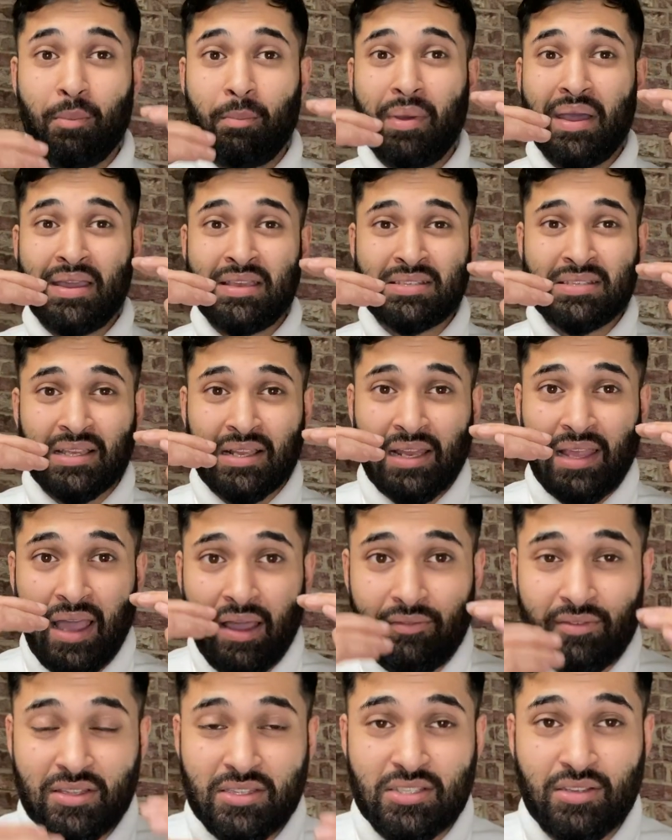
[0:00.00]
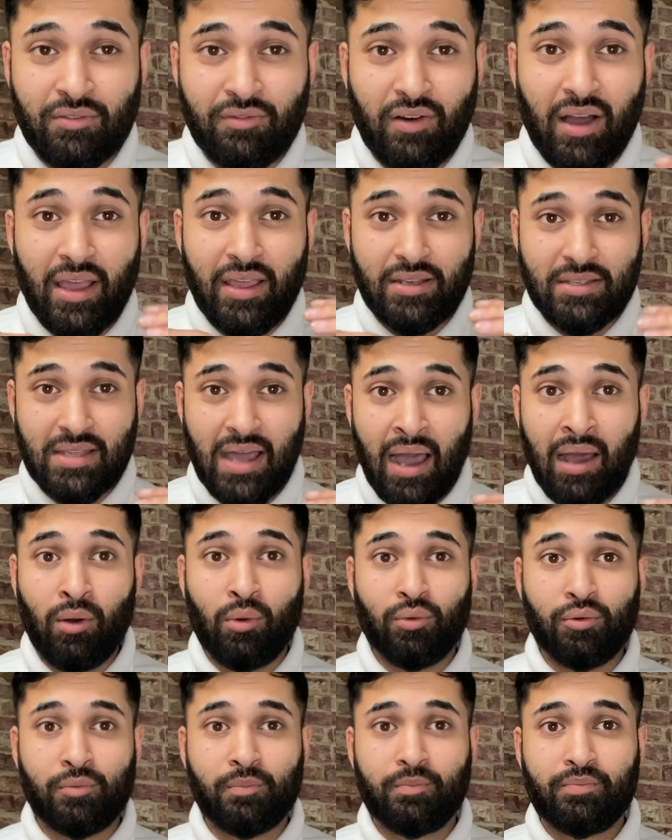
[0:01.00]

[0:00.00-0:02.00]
basically having to fight down.